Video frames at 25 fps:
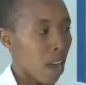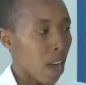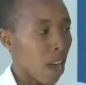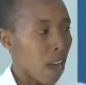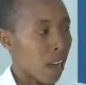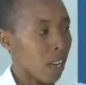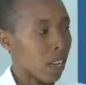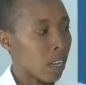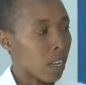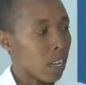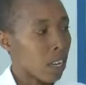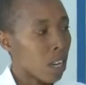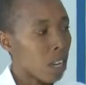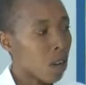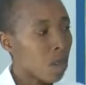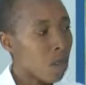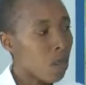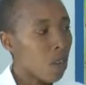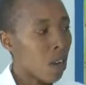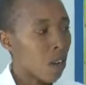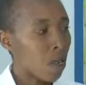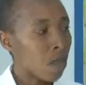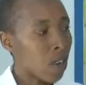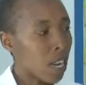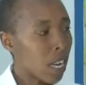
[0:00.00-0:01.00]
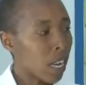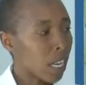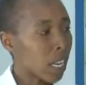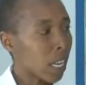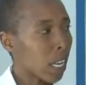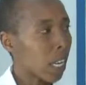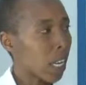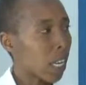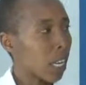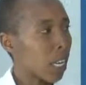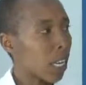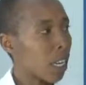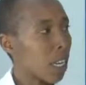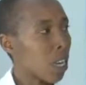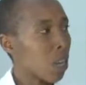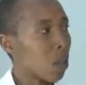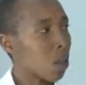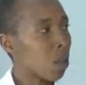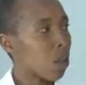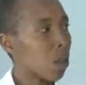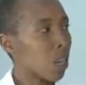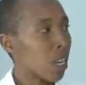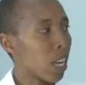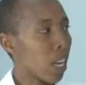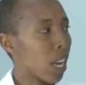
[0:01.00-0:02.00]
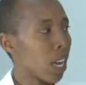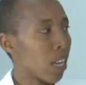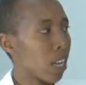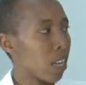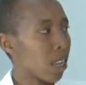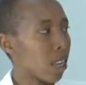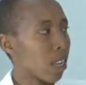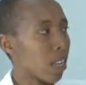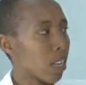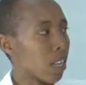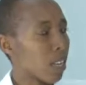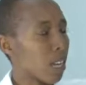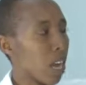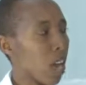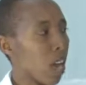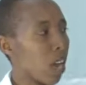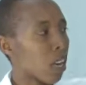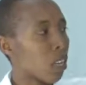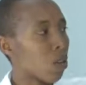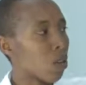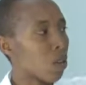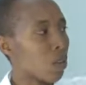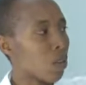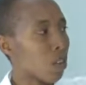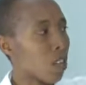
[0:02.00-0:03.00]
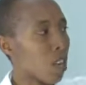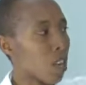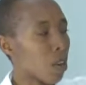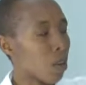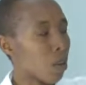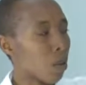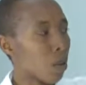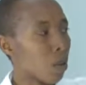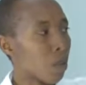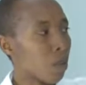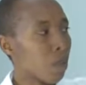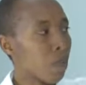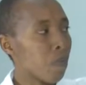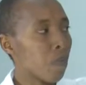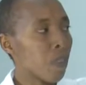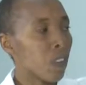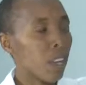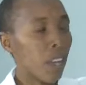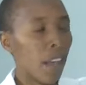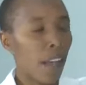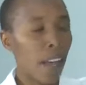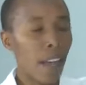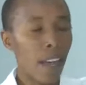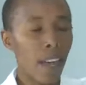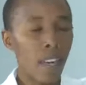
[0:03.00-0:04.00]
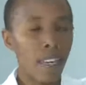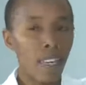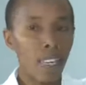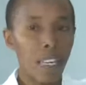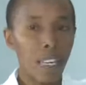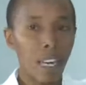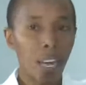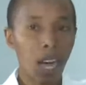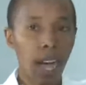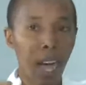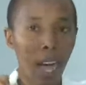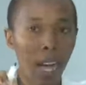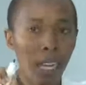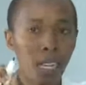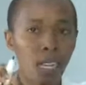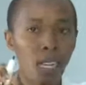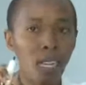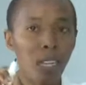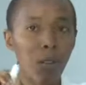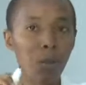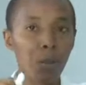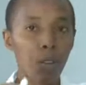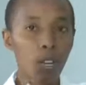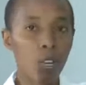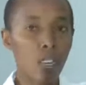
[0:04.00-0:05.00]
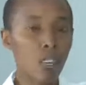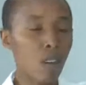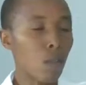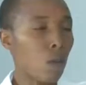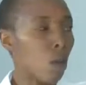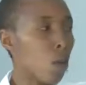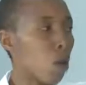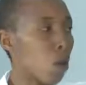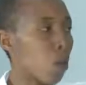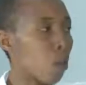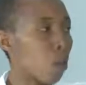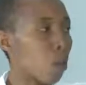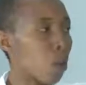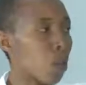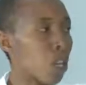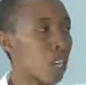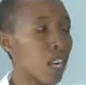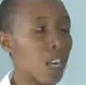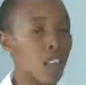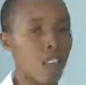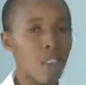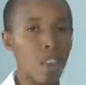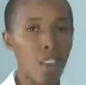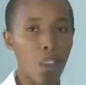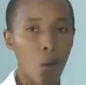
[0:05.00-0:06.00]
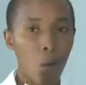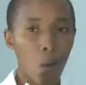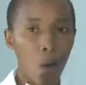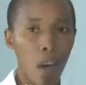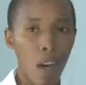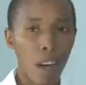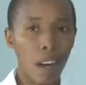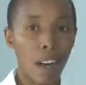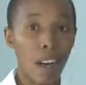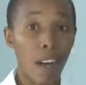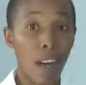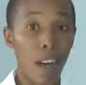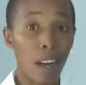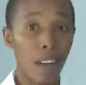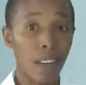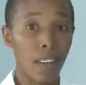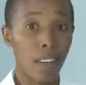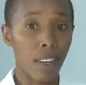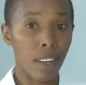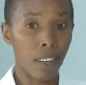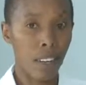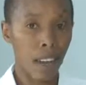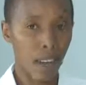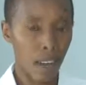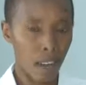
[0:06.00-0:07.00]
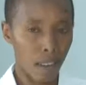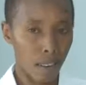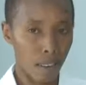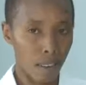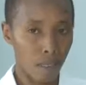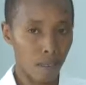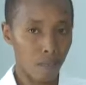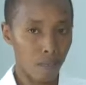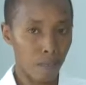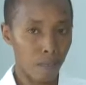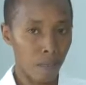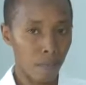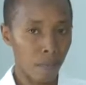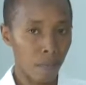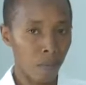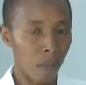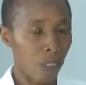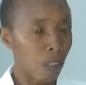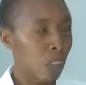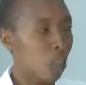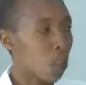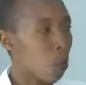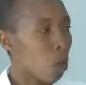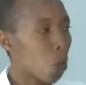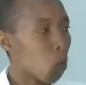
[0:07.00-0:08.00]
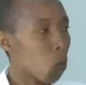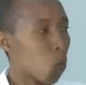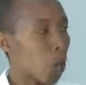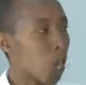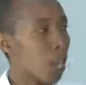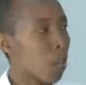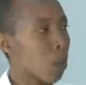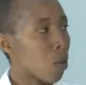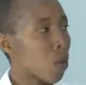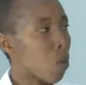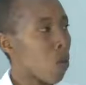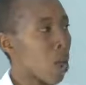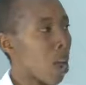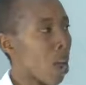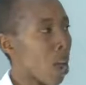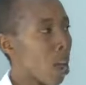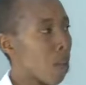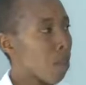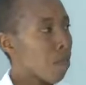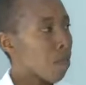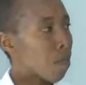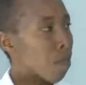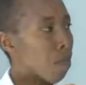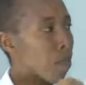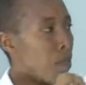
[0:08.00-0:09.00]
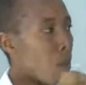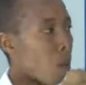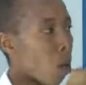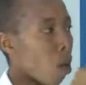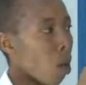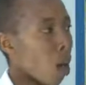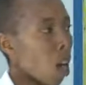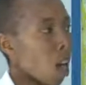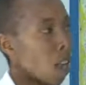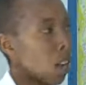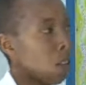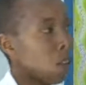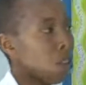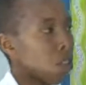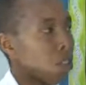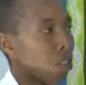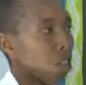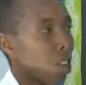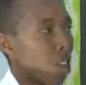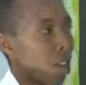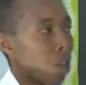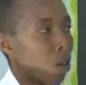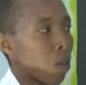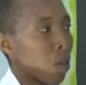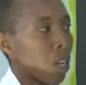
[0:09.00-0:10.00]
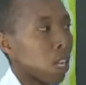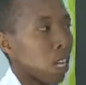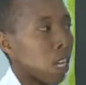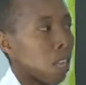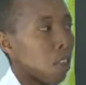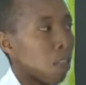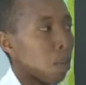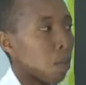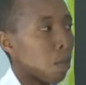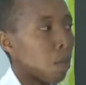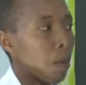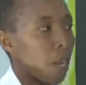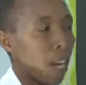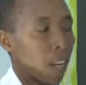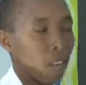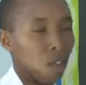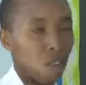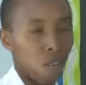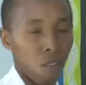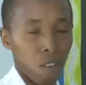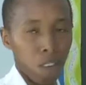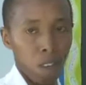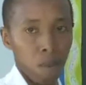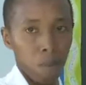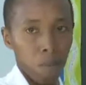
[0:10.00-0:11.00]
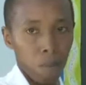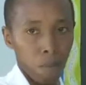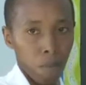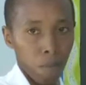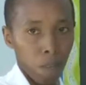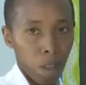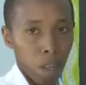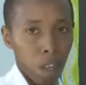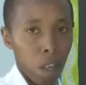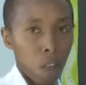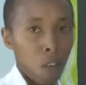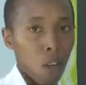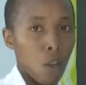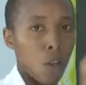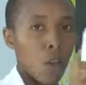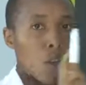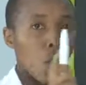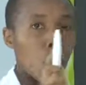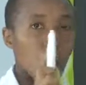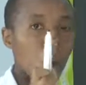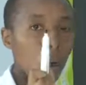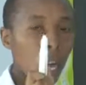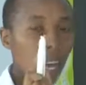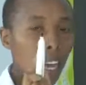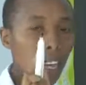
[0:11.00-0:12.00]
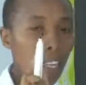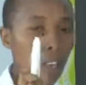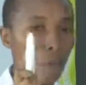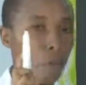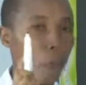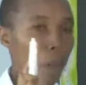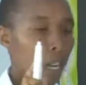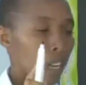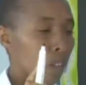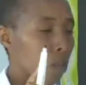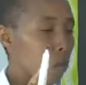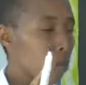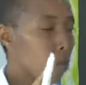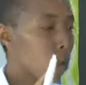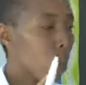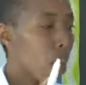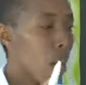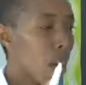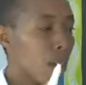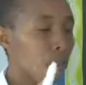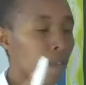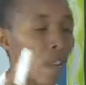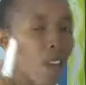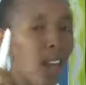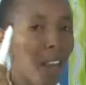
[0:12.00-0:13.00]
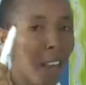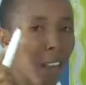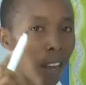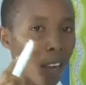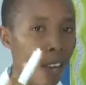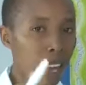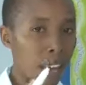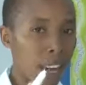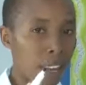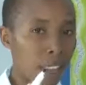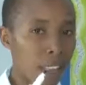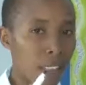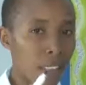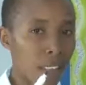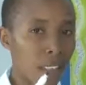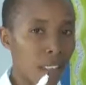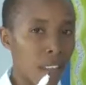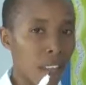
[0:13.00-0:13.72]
And if you are very keen, you realize that aldosterone and antidiuretic hormone, they work hand in hand. When you have more aldosterone in the bloodstream, you expect to have less